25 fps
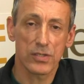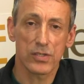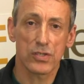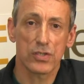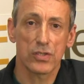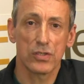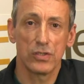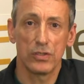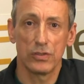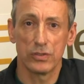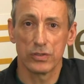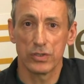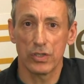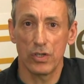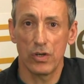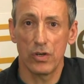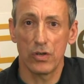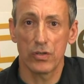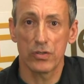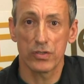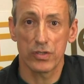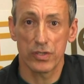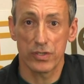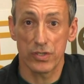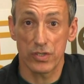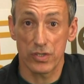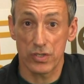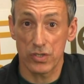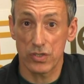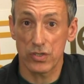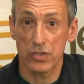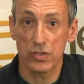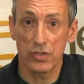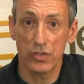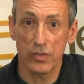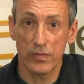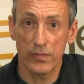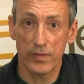solder onto the
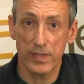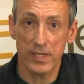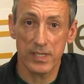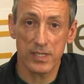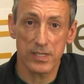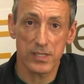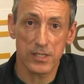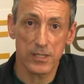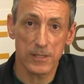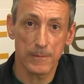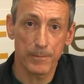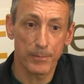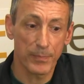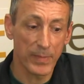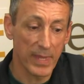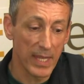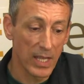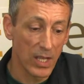surface?